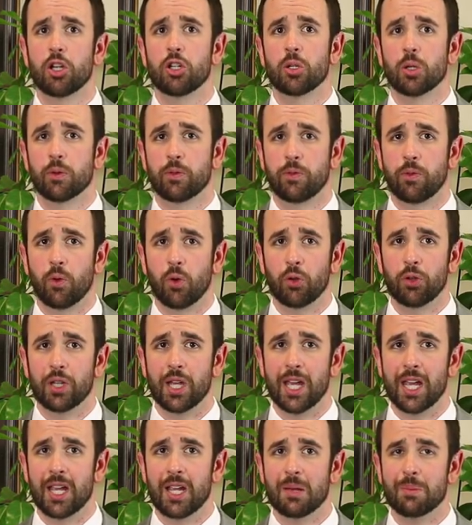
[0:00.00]
your full
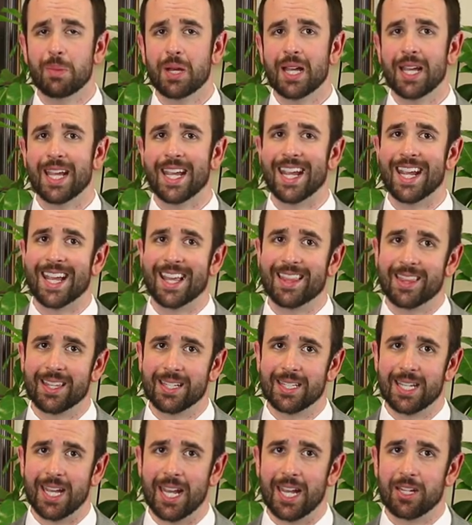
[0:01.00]
name, and
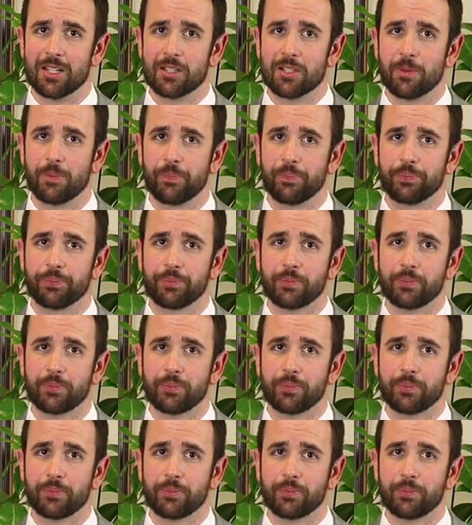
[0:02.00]
the date.